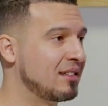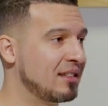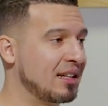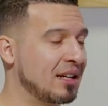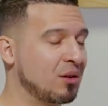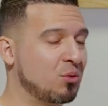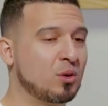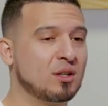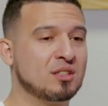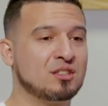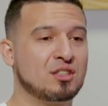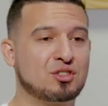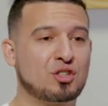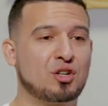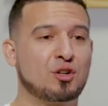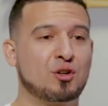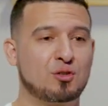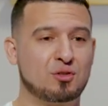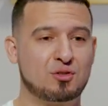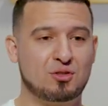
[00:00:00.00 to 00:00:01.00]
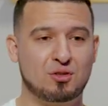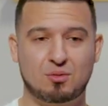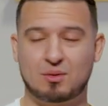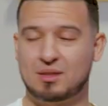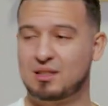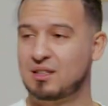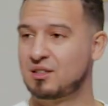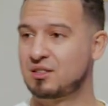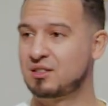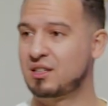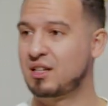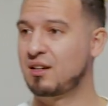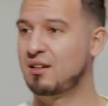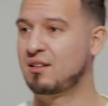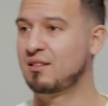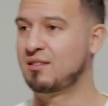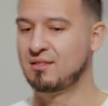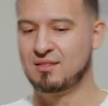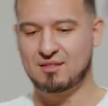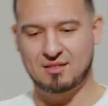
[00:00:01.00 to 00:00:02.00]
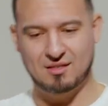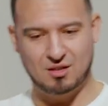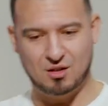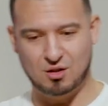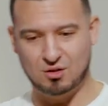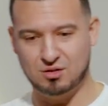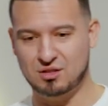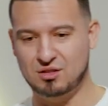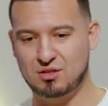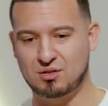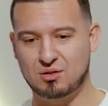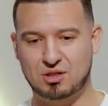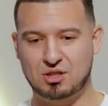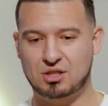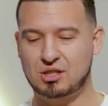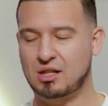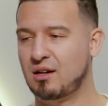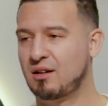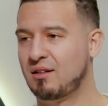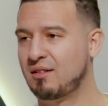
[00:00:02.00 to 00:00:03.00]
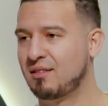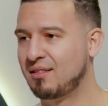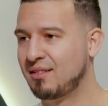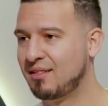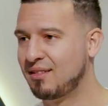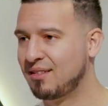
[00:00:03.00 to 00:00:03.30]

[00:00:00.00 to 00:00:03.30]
Like, what does a turtle do when they're scared? Goes into its shell.